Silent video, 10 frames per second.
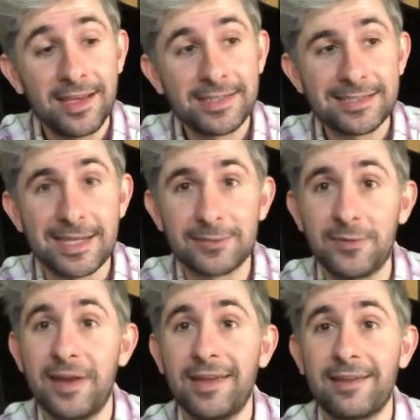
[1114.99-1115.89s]

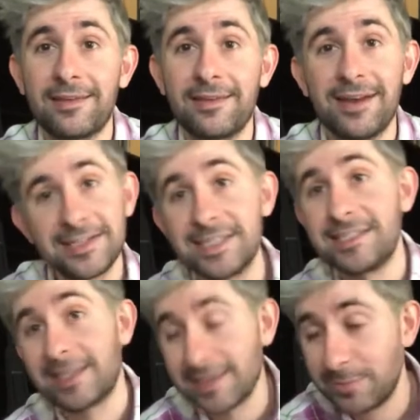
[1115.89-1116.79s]
satisfying
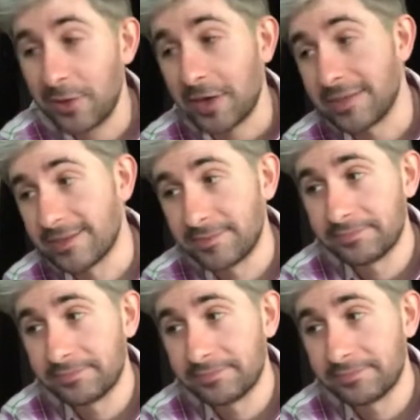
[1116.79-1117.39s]
artistic experience.